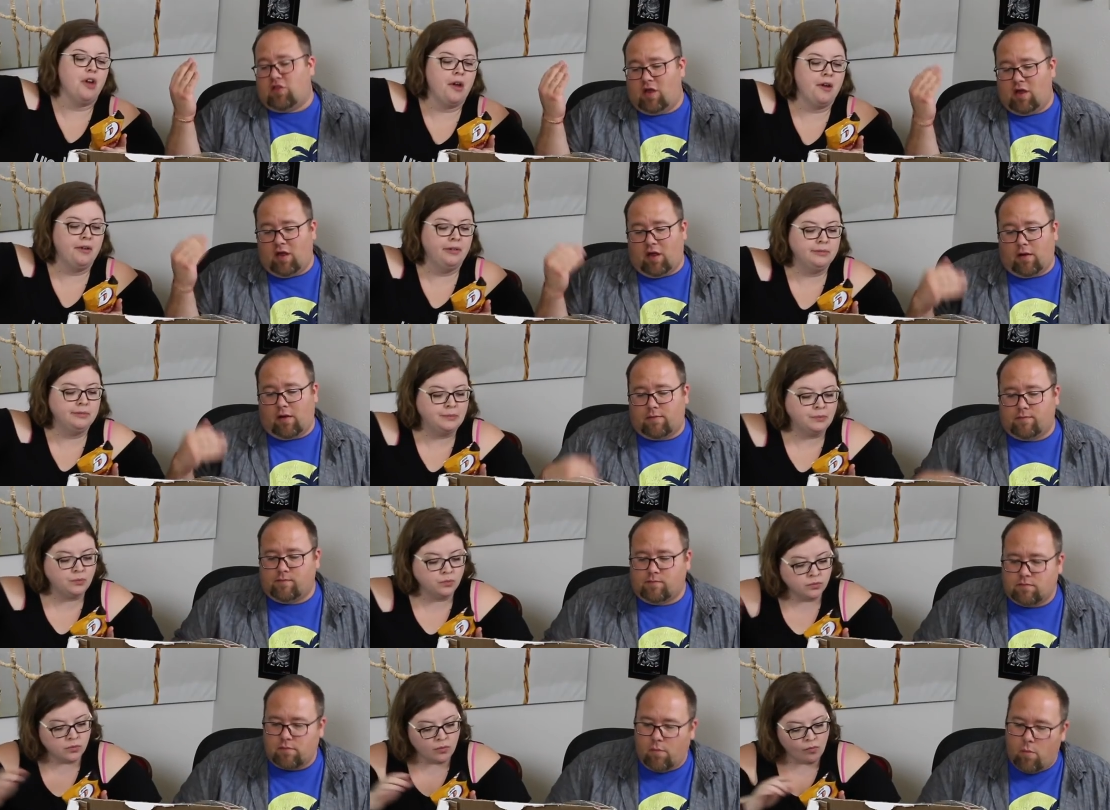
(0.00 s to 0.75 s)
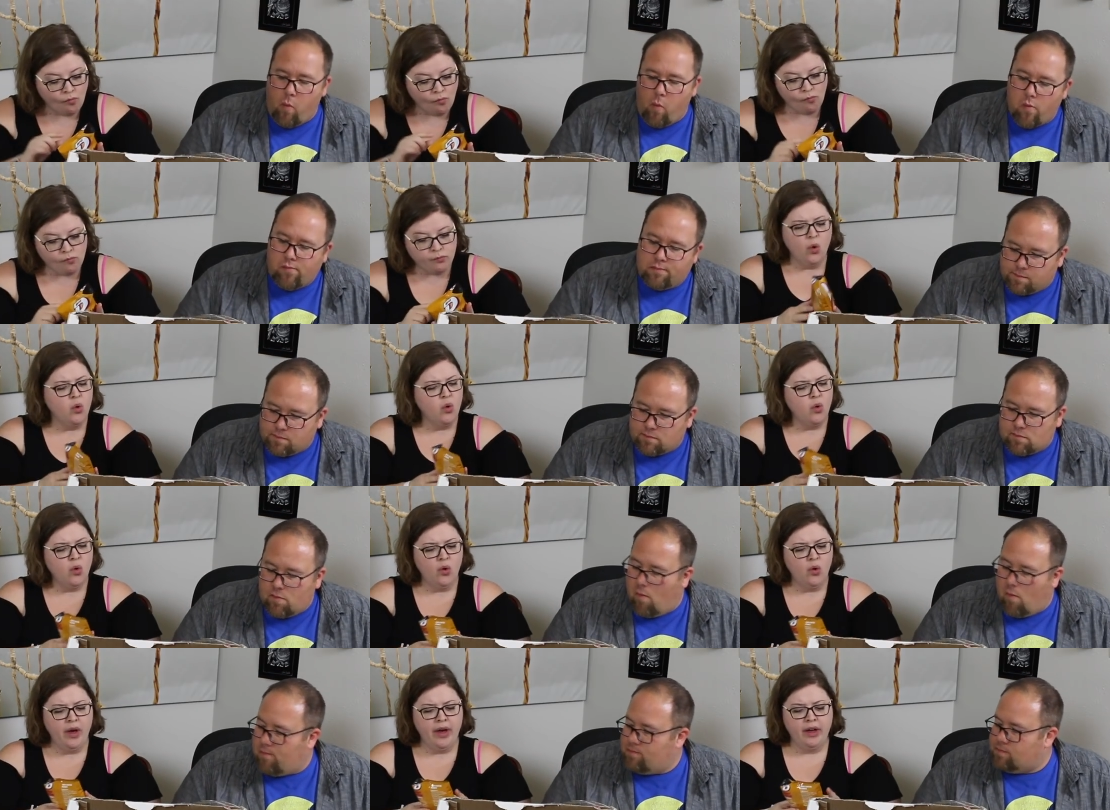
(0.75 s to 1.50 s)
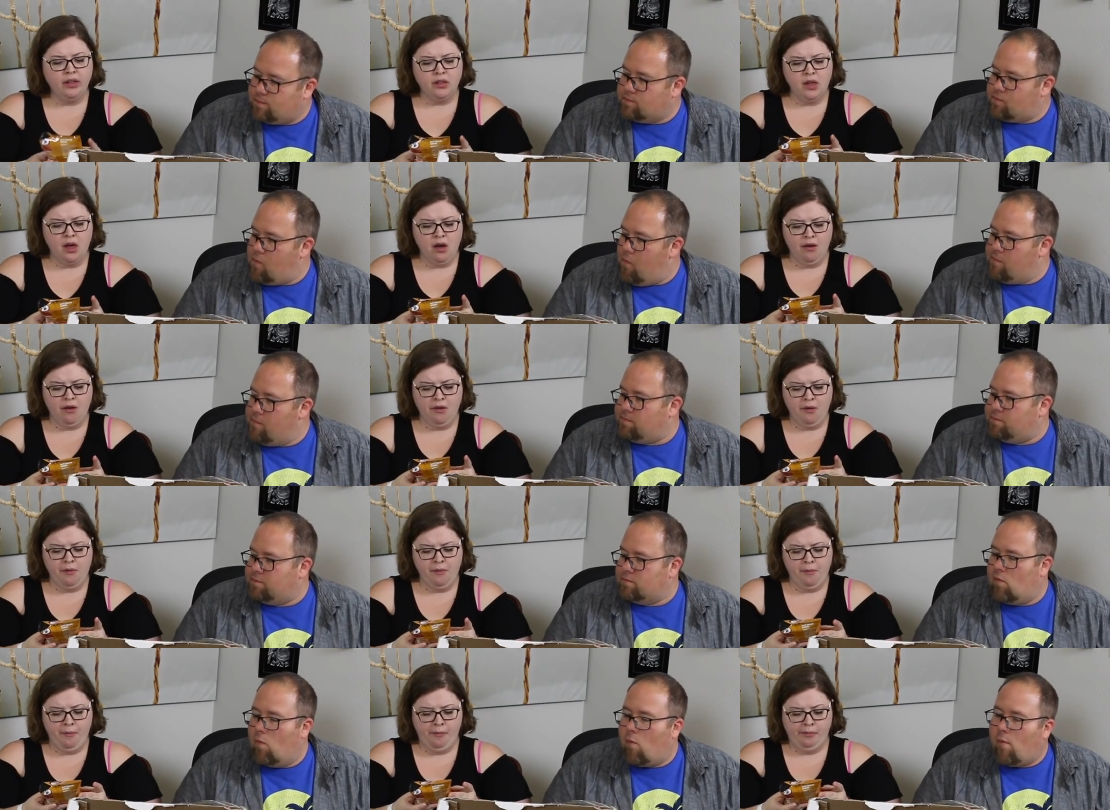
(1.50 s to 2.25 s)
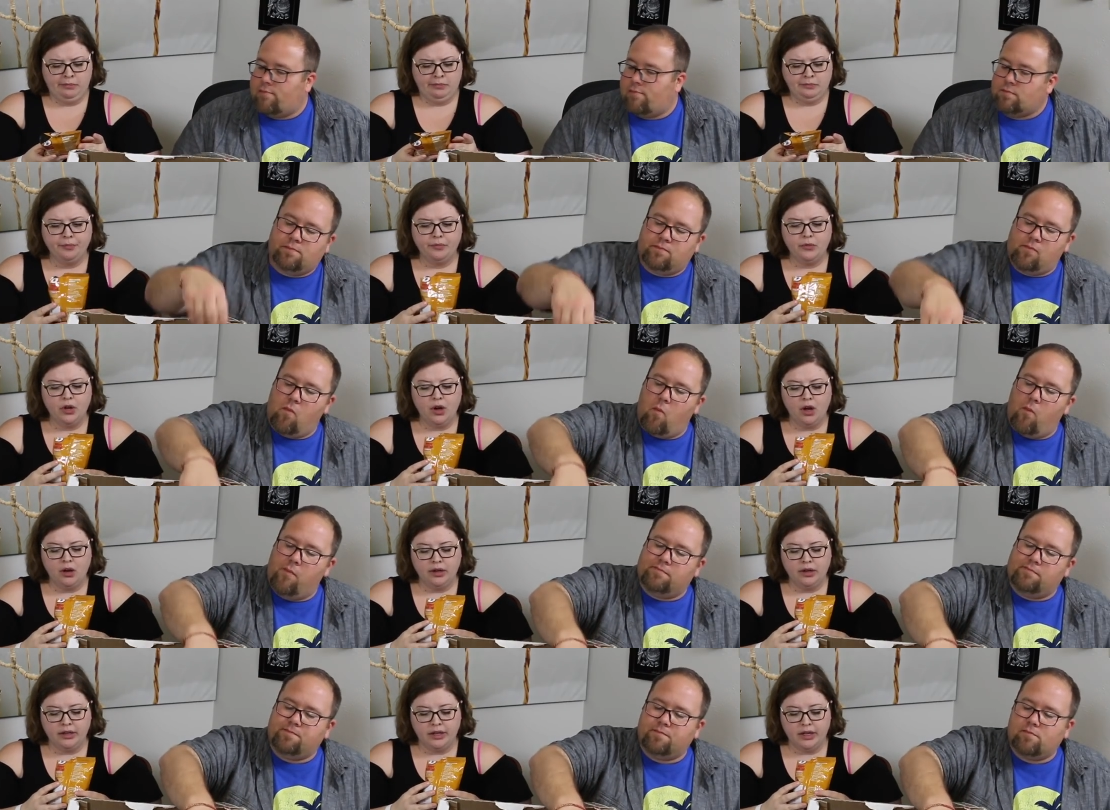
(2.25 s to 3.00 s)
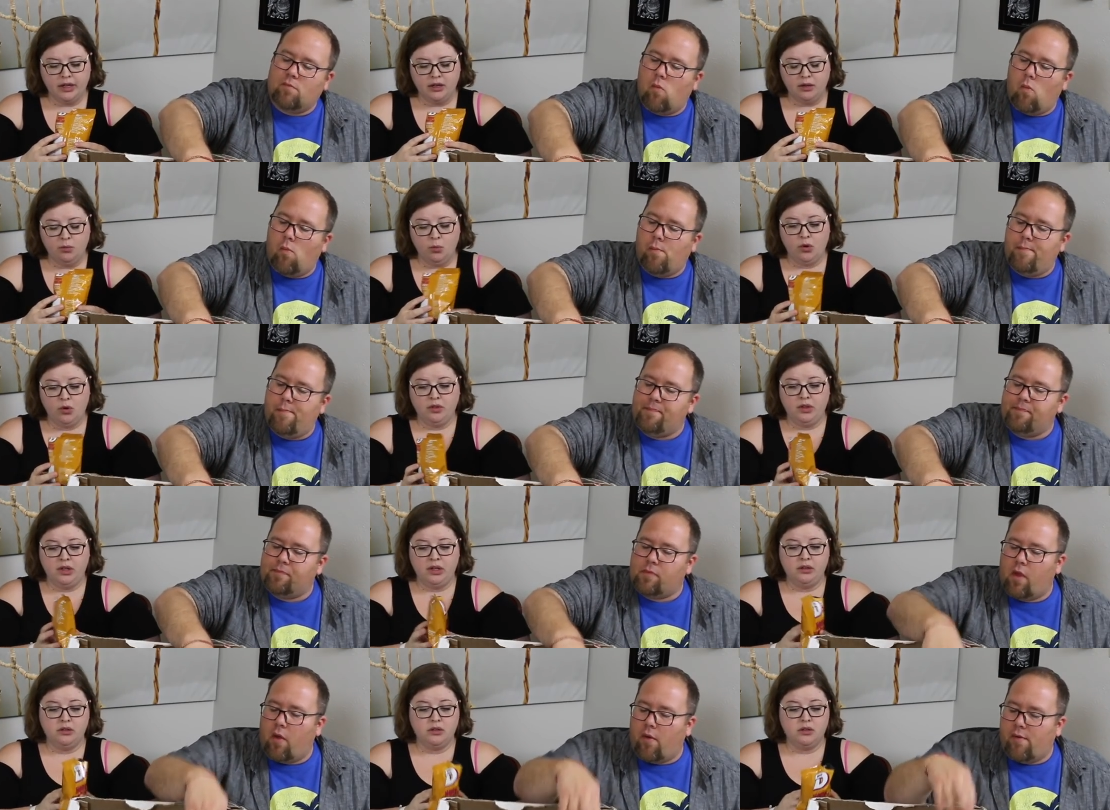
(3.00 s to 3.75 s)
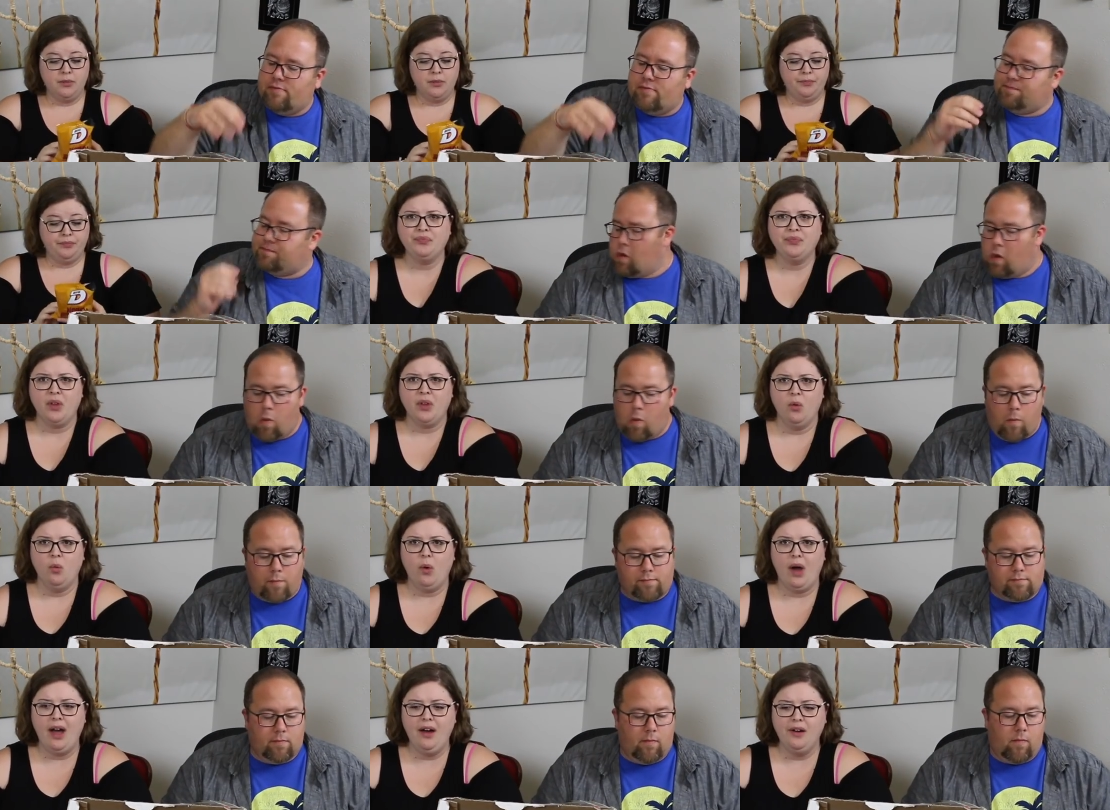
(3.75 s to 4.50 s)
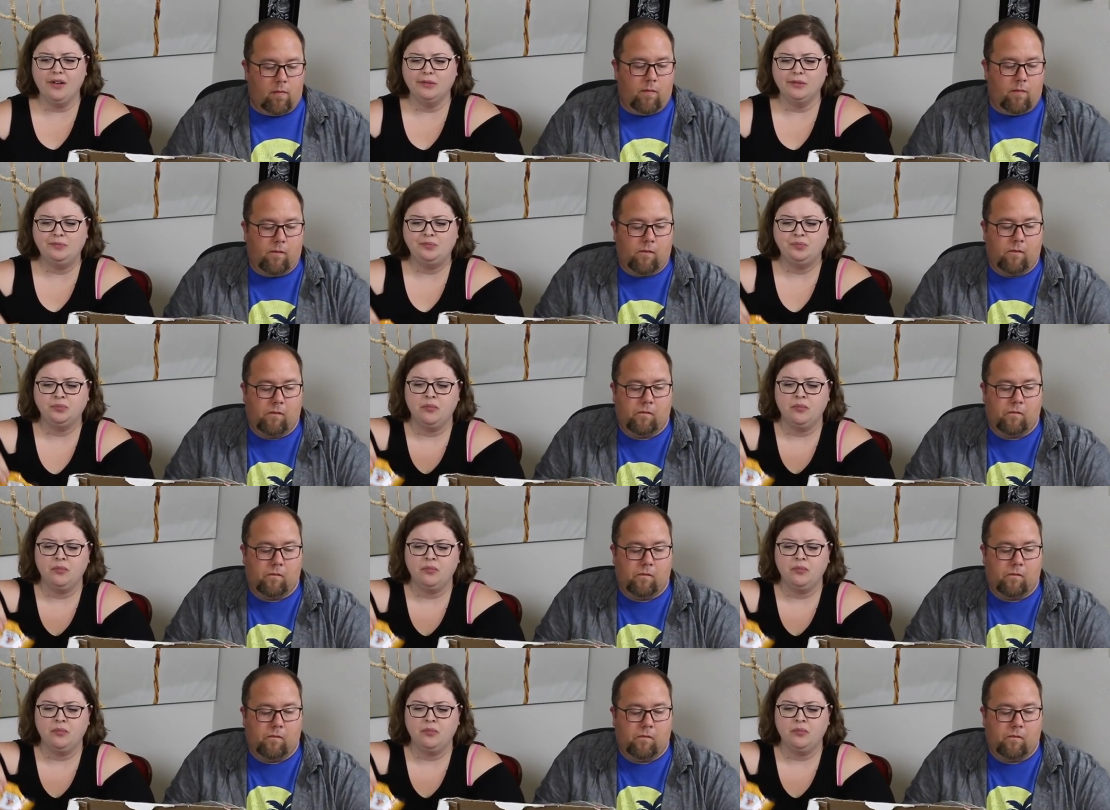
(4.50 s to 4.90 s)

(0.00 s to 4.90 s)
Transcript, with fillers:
Speaker 1: everything. Oh, hello. You're not gonna get any more of these. Wow,